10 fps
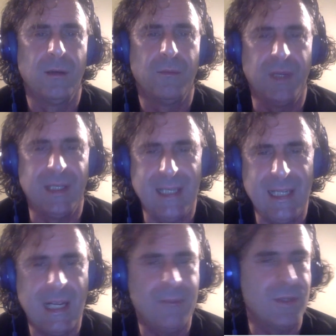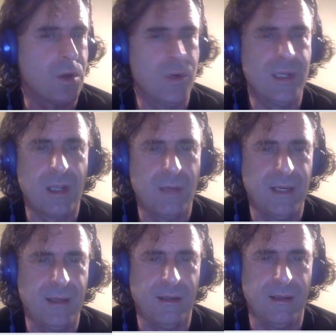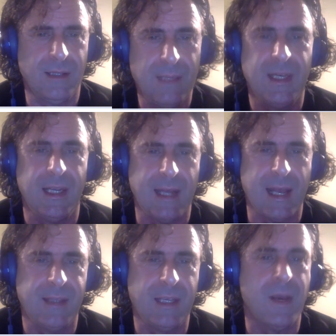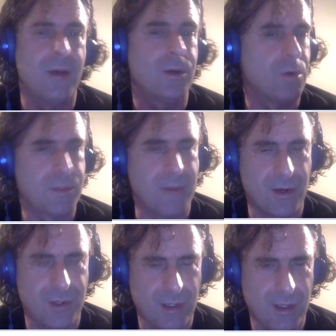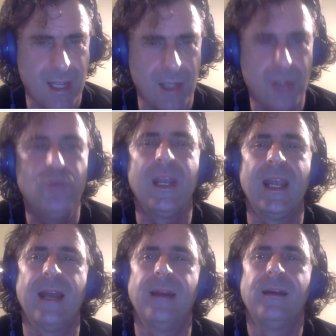But T&M is always going to be limited on the amount of gross margin that you can